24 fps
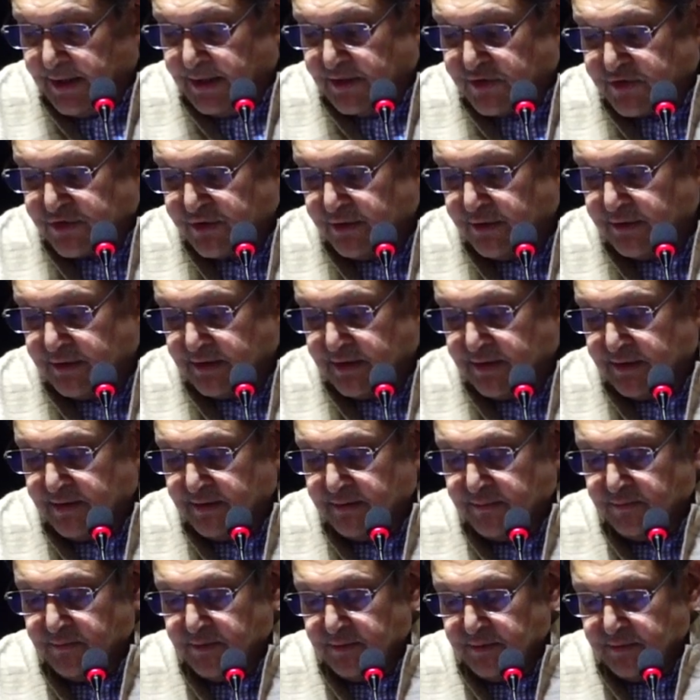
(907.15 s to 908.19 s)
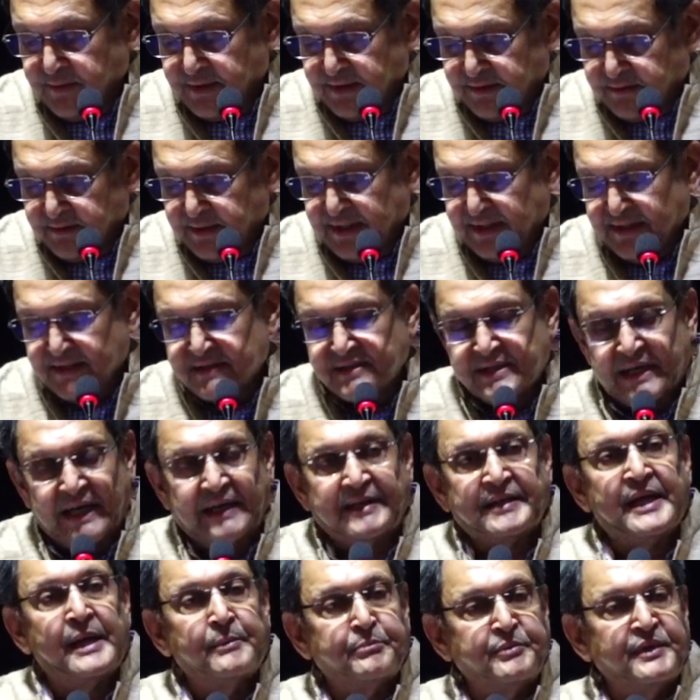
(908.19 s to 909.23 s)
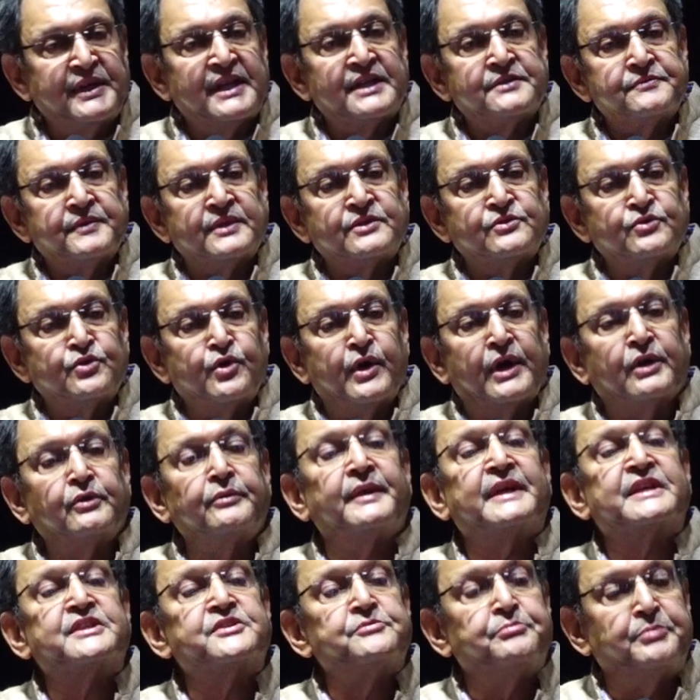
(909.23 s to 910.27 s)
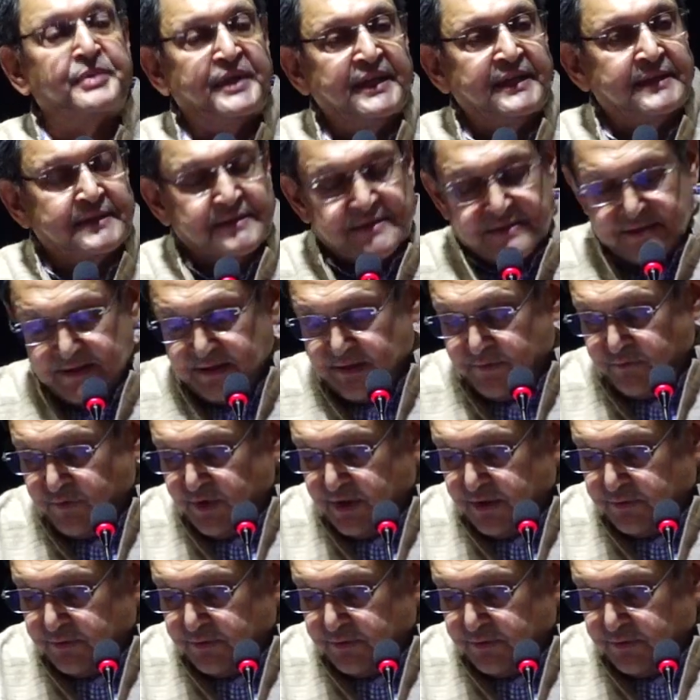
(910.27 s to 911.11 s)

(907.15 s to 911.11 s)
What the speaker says: So it is that happiness which you have to experience,